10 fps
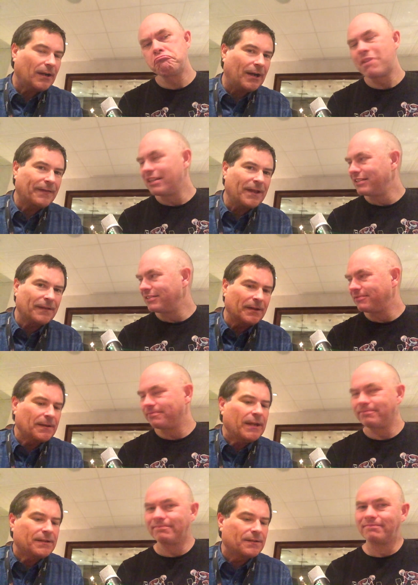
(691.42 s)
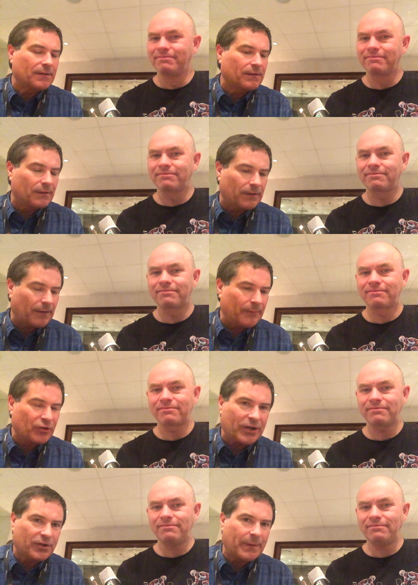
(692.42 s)
Speaker 1: I think that it. I'm
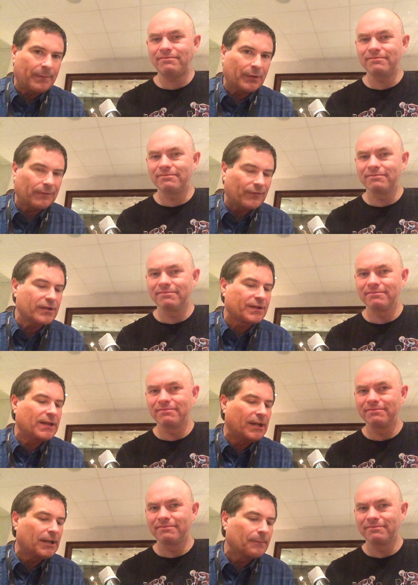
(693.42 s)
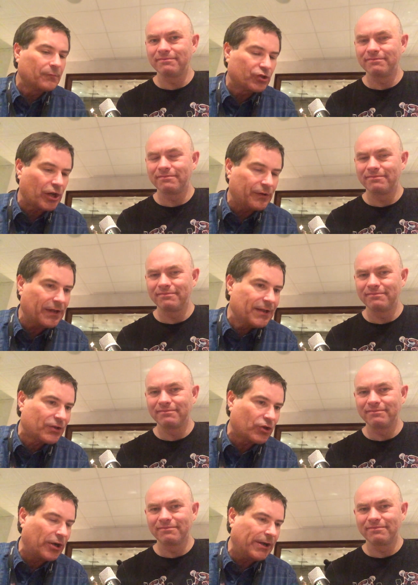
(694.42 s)
trying to remember. Frontier showed the
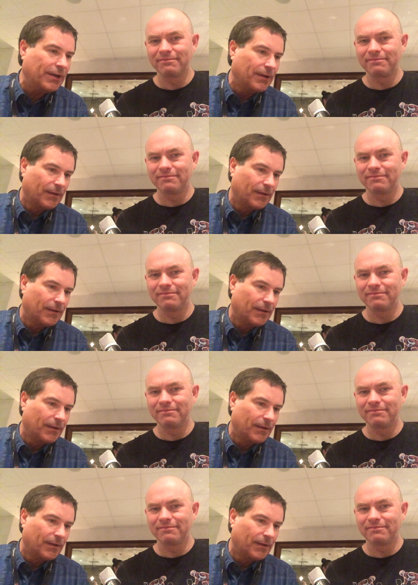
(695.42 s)
history